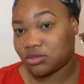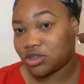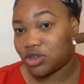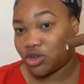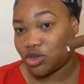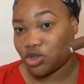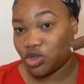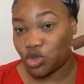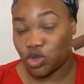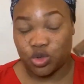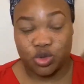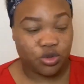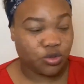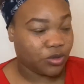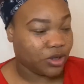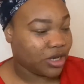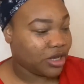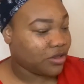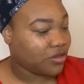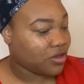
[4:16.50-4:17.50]
contour
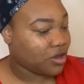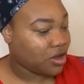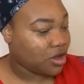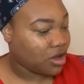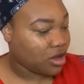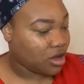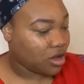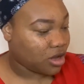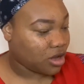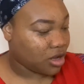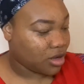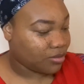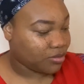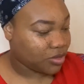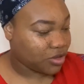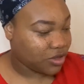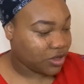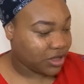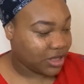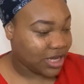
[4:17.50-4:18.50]
with.
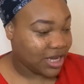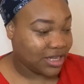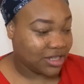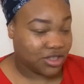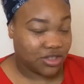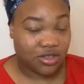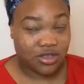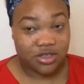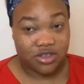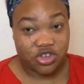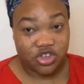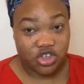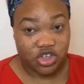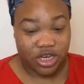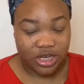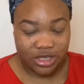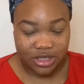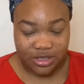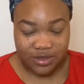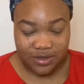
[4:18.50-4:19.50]
So that's
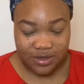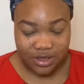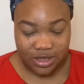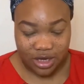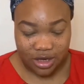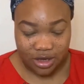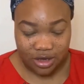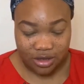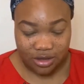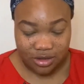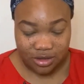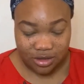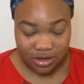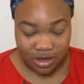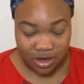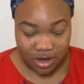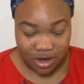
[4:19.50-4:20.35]
shade 6,